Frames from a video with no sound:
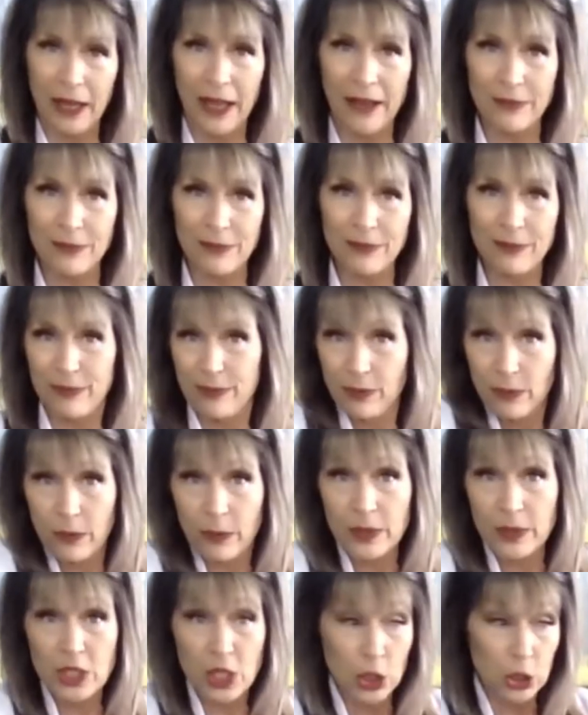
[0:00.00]
I, I
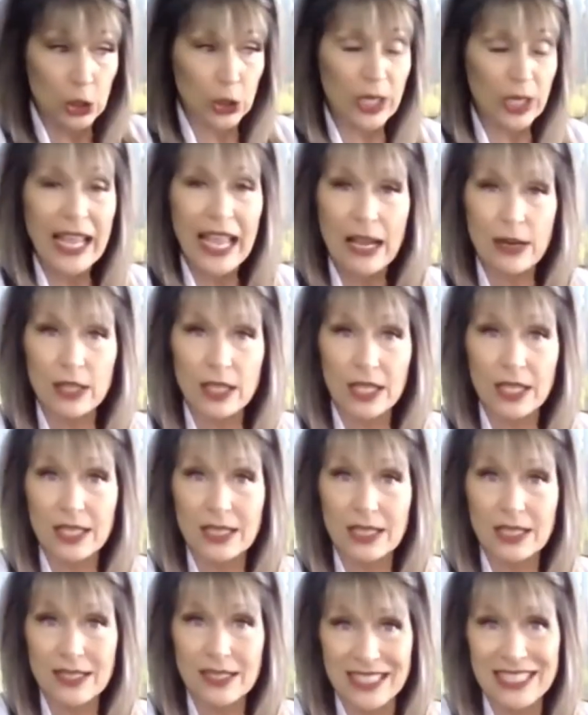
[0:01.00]
was learning how to
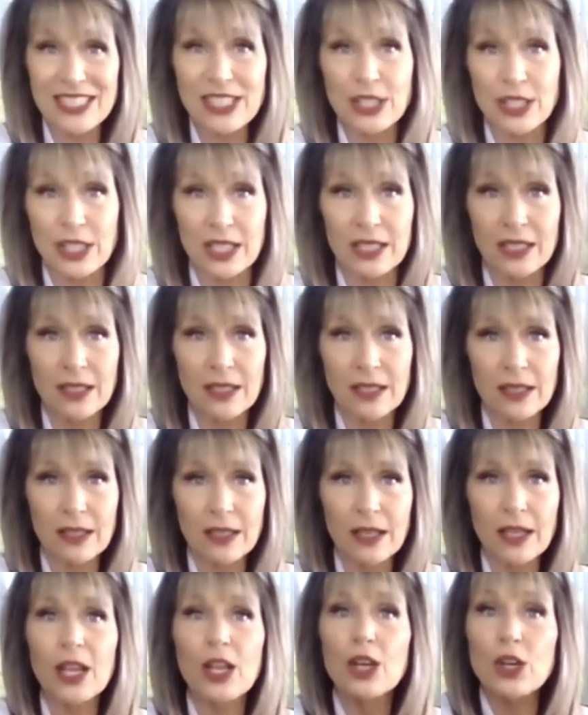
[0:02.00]
condition
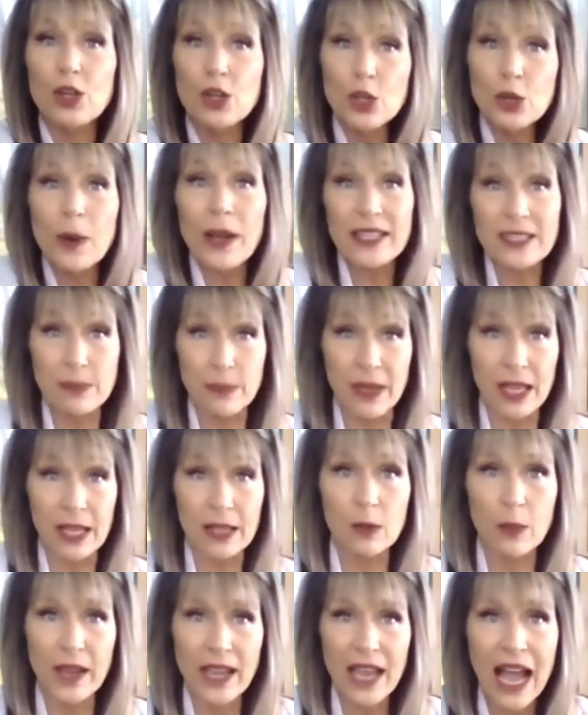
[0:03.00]
new ways of being,
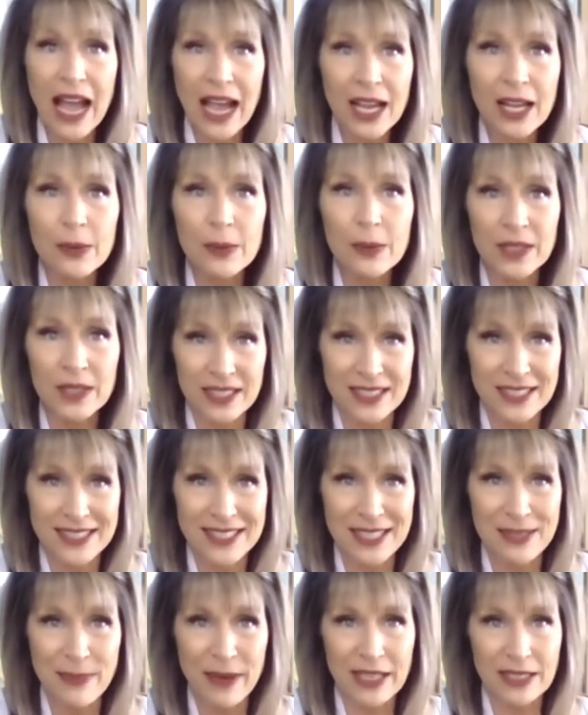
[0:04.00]
the way I wanted to
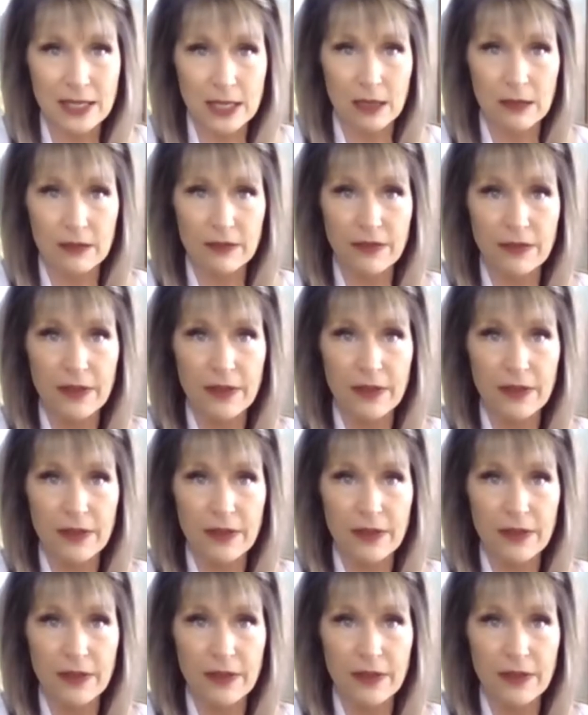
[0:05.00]
see myself.